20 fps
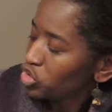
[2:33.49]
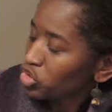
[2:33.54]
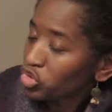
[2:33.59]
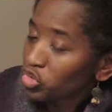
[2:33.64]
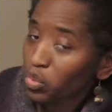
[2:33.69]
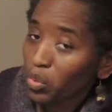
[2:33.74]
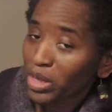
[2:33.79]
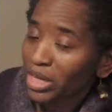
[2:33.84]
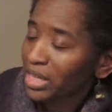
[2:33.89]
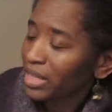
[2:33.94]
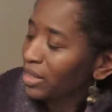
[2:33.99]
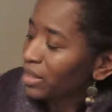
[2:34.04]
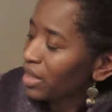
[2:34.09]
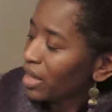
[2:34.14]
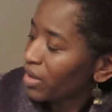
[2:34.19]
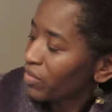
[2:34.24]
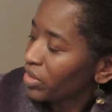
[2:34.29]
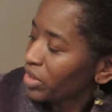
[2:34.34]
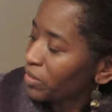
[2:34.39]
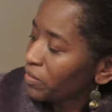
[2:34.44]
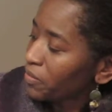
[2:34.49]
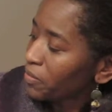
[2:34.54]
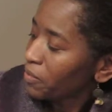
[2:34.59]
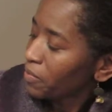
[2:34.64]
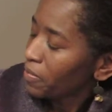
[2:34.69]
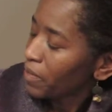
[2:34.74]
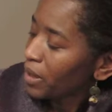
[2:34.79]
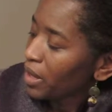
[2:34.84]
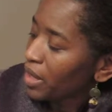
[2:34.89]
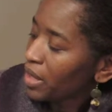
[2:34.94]
2011.
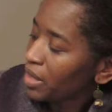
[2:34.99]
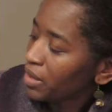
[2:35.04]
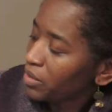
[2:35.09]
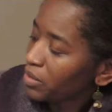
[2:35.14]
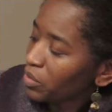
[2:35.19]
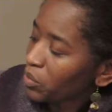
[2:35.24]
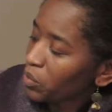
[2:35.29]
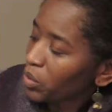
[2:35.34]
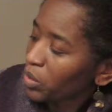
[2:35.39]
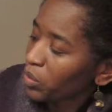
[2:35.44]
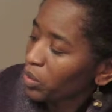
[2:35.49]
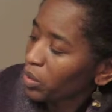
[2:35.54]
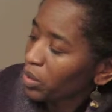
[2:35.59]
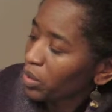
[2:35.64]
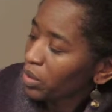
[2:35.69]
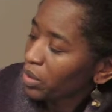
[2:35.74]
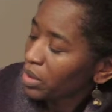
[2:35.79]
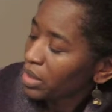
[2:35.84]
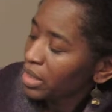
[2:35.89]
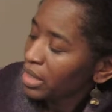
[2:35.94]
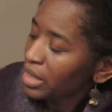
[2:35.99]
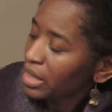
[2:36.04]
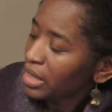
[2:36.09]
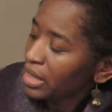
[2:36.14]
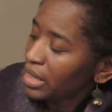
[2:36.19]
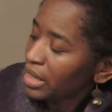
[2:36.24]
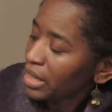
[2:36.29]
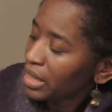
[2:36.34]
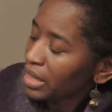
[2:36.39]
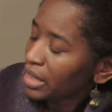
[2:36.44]
And we were
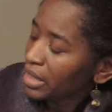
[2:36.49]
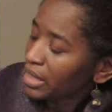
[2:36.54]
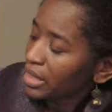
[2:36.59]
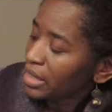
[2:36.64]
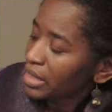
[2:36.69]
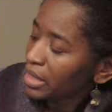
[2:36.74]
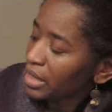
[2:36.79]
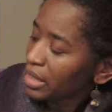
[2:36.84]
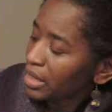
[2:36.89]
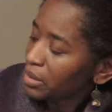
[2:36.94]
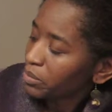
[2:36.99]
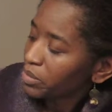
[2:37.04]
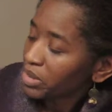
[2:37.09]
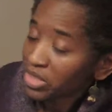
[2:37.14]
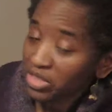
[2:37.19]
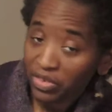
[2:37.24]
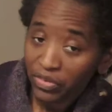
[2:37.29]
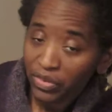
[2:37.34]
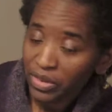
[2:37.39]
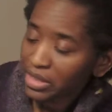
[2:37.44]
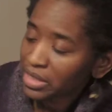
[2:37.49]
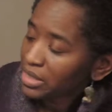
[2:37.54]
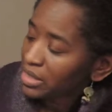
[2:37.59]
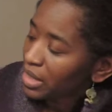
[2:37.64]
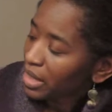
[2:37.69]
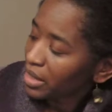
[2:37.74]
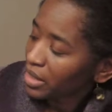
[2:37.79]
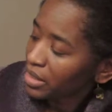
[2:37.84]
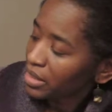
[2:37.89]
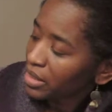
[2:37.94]
in a different
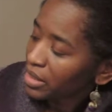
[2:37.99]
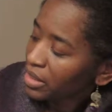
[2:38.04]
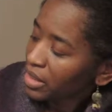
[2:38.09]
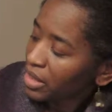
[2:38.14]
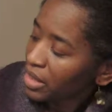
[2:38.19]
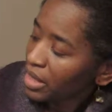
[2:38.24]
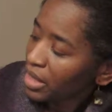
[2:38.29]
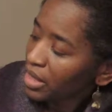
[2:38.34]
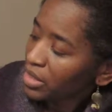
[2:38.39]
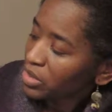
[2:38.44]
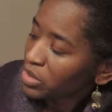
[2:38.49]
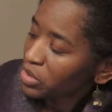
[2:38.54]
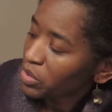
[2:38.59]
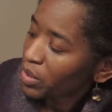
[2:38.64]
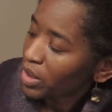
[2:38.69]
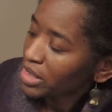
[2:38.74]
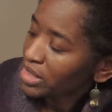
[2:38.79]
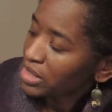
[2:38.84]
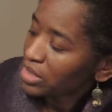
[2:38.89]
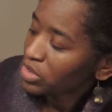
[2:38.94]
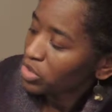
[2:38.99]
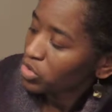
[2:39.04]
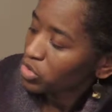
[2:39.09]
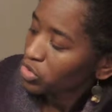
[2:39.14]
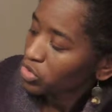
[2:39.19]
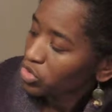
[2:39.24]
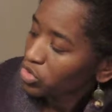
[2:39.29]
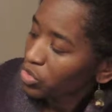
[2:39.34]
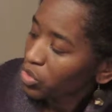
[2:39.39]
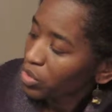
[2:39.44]
state, and so I did a
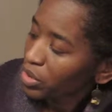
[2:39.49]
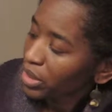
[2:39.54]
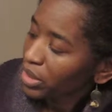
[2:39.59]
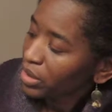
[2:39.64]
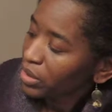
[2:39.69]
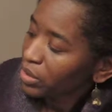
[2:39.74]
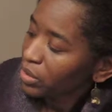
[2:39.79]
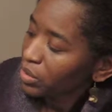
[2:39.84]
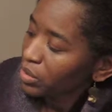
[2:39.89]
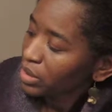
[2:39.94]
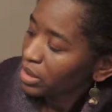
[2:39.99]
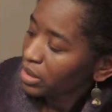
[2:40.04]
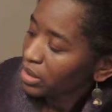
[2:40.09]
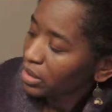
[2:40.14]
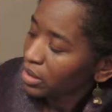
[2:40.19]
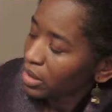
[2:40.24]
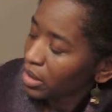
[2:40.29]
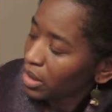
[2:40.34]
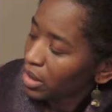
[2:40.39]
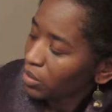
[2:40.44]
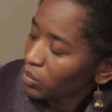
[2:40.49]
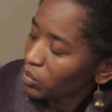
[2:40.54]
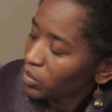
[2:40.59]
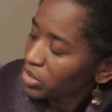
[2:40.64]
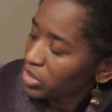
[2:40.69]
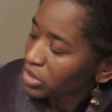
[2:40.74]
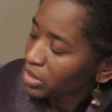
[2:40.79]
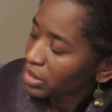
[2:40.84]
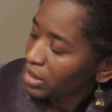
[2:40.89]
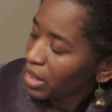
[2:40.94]
tutorial,
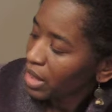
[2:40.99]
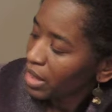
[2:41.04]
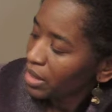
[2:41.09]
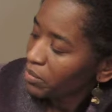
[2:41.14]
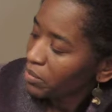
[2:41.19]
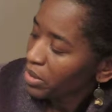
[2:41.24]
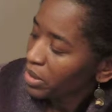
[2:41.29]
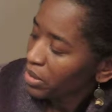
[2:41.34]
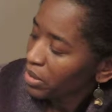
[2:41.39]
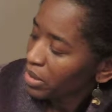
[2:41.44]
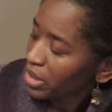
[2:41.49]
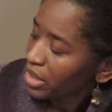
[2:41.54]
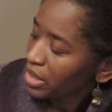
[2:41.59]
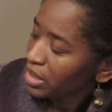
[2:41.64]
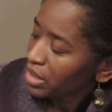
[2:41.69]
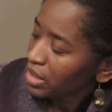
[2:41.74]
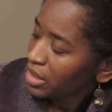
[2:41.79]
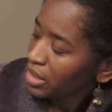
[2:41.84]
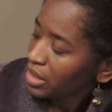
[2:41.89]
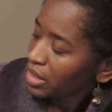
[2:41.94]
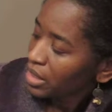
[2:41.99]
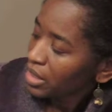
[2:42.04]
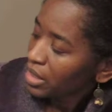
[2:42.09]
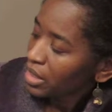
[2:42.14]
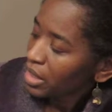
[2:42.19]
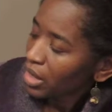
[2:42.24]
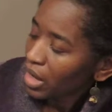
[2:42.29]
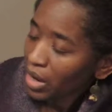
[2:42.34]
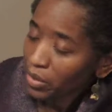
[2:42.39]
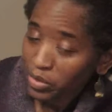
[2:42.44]
went to the library.
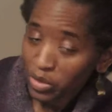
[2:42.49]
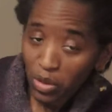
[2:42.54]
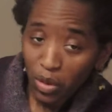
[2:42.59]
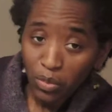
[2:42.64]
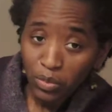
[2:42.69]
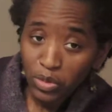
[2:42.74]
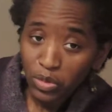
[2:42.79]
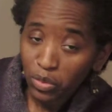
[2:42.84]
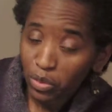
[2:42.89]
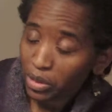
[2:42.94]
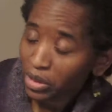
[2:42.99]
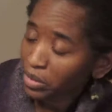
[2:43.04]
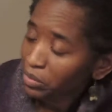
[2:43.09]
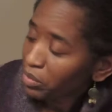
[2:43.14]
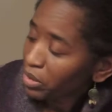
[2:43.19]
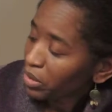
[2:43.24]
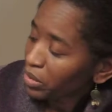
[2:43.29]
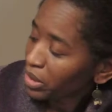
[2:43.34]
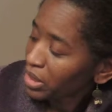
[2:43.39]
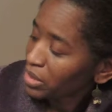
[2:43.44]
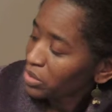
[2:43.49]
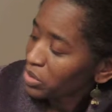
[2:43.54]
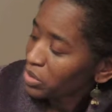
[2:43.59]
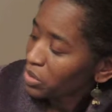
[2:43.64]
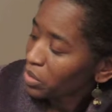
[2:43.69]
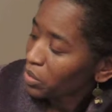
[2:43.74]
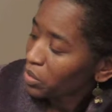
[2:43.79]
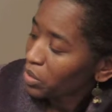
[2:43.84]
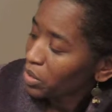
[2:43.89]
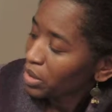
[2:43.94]
I was homeschooling Marion,
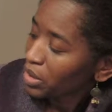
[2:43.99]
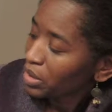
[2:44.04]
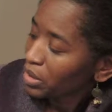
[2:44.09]
so